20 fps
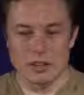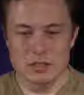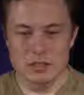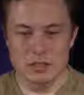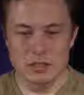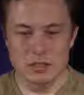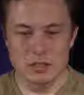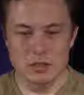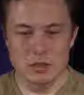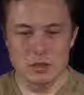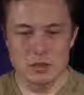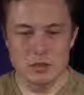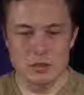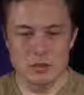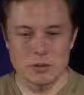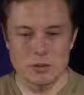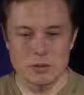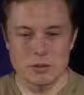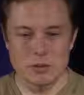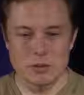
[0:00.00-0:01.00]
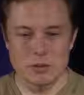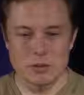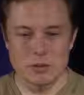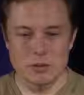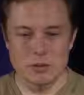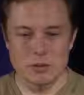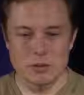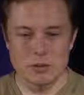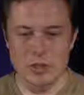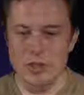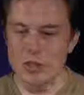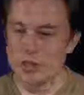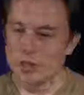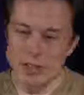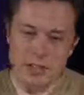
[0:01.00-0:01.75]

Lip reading: So, you know,